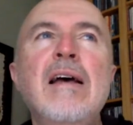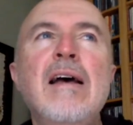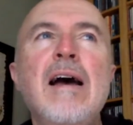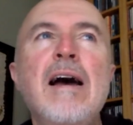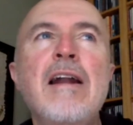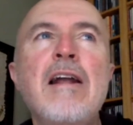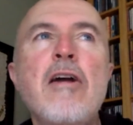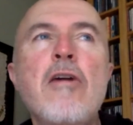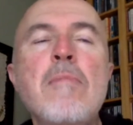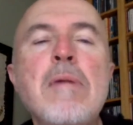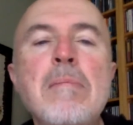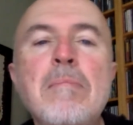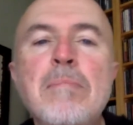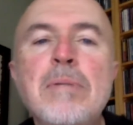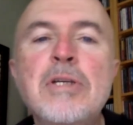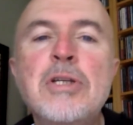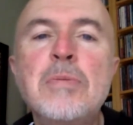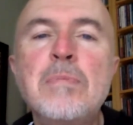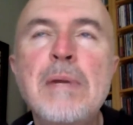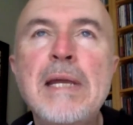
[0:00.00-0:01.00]
And I remember
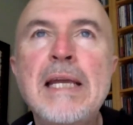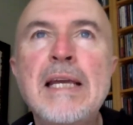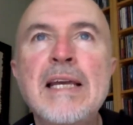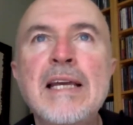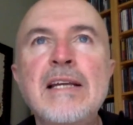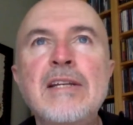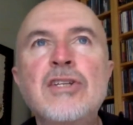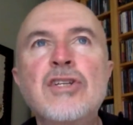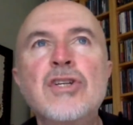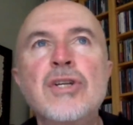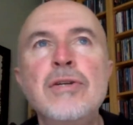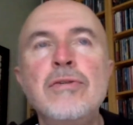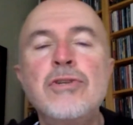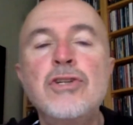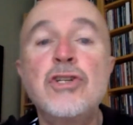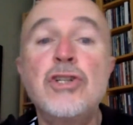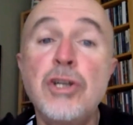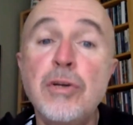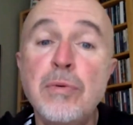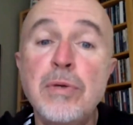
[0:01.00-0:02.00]
speaking to
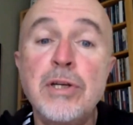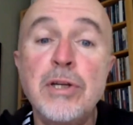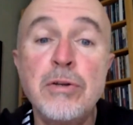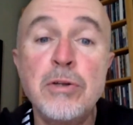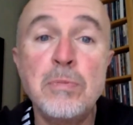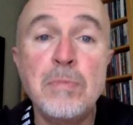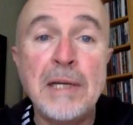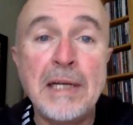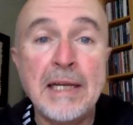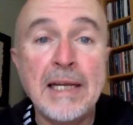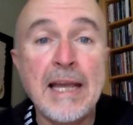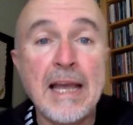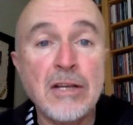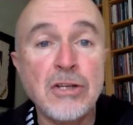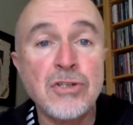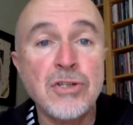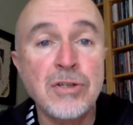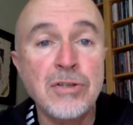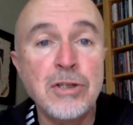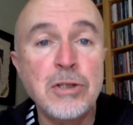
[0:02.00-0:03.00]
Stuart, who's been a
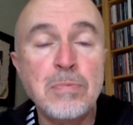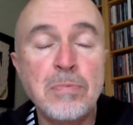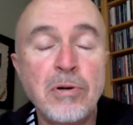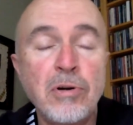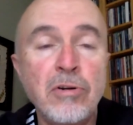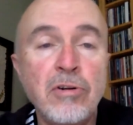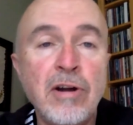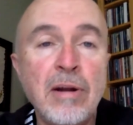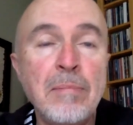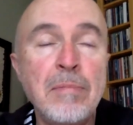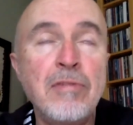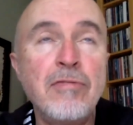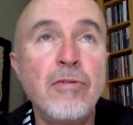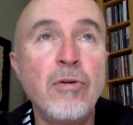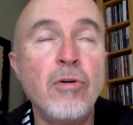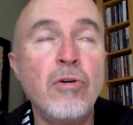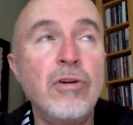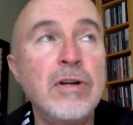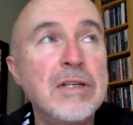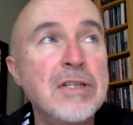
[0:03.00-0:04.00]
guest on this program
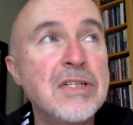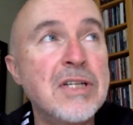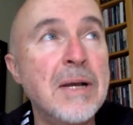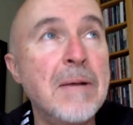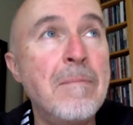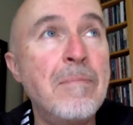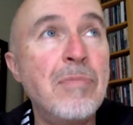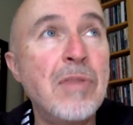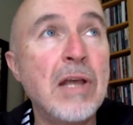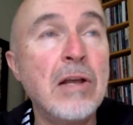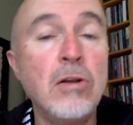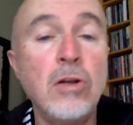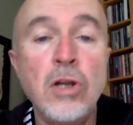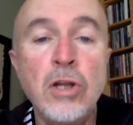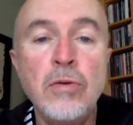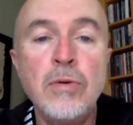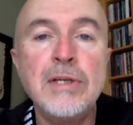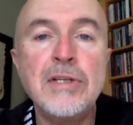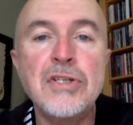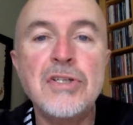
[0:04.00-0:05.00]
before at
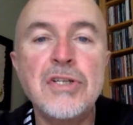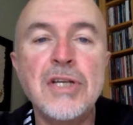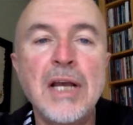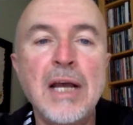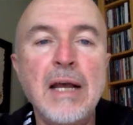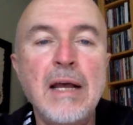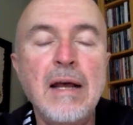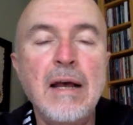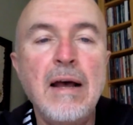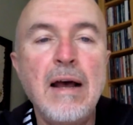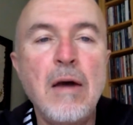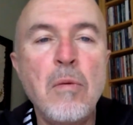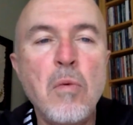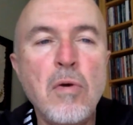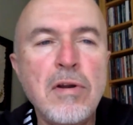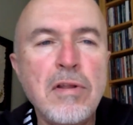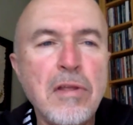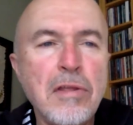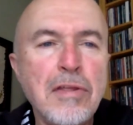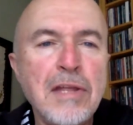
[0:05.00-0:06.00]
Lewis. And
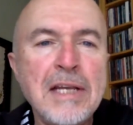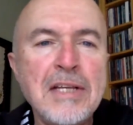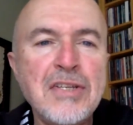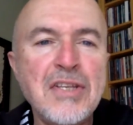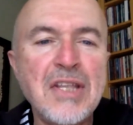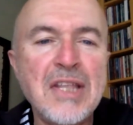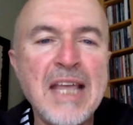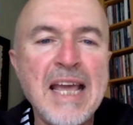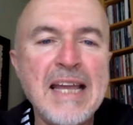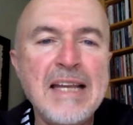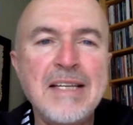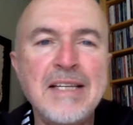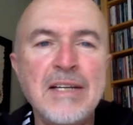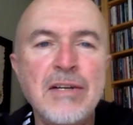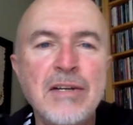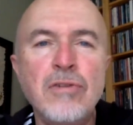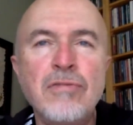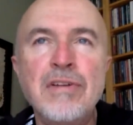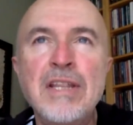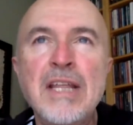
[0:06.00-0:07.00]
one of the things that they
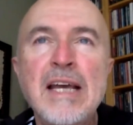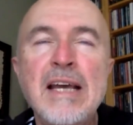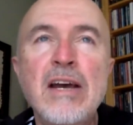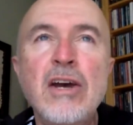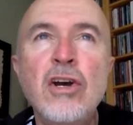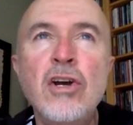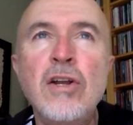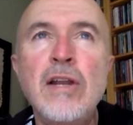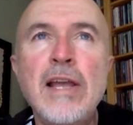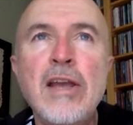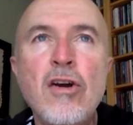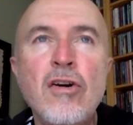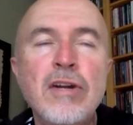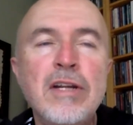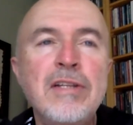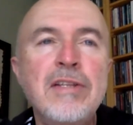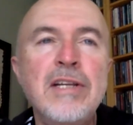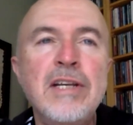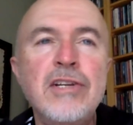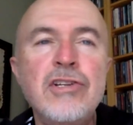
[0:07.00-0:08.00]
did over there early on
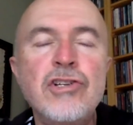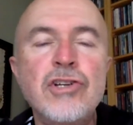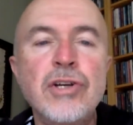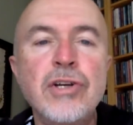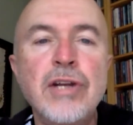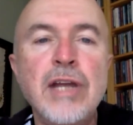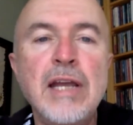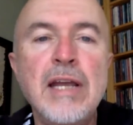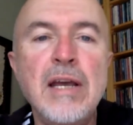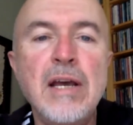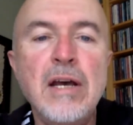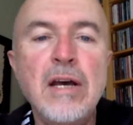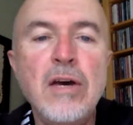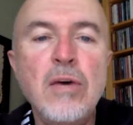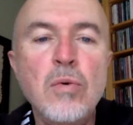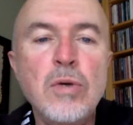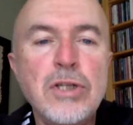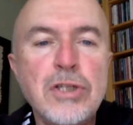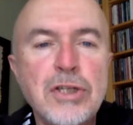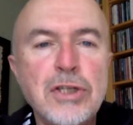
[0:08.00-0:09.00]
in their journey
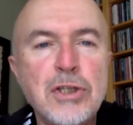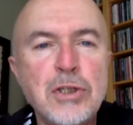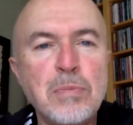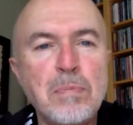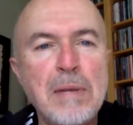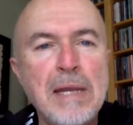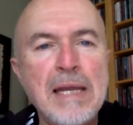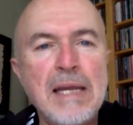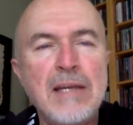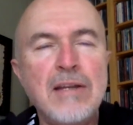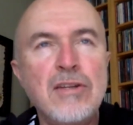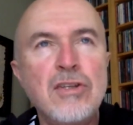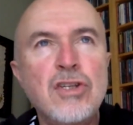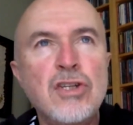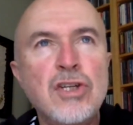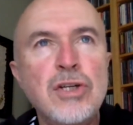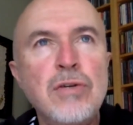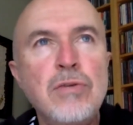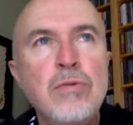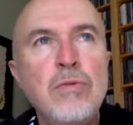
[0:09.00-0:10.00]
was to speak
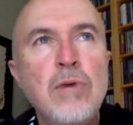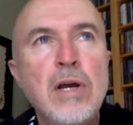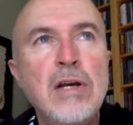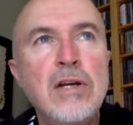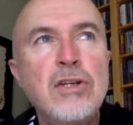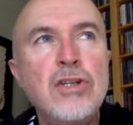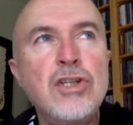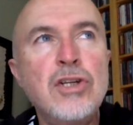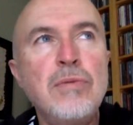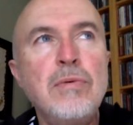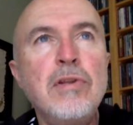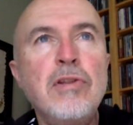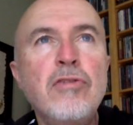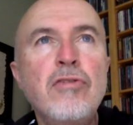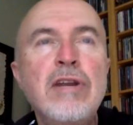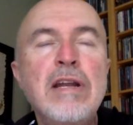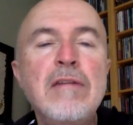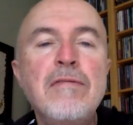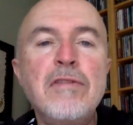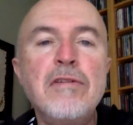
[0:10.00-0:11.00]
to 2 or
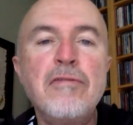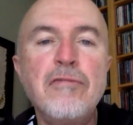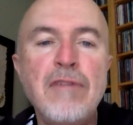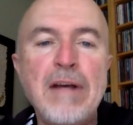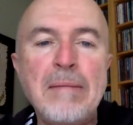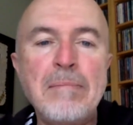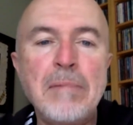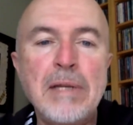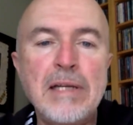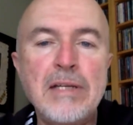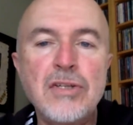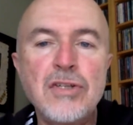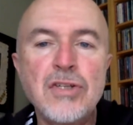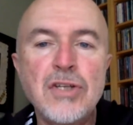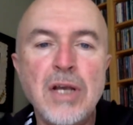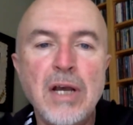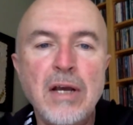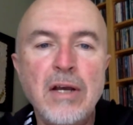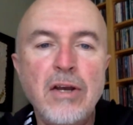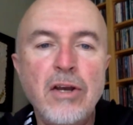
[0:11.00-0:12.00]
3 of the
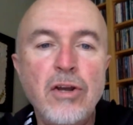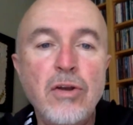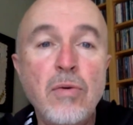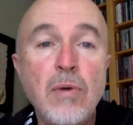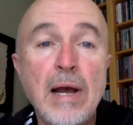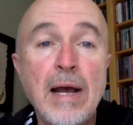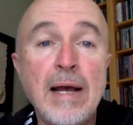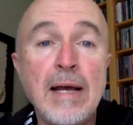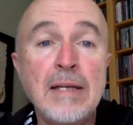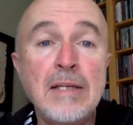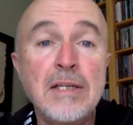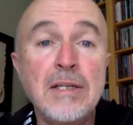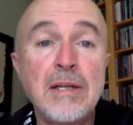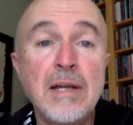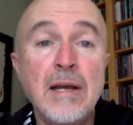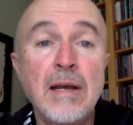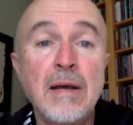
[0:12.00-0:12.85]
families who had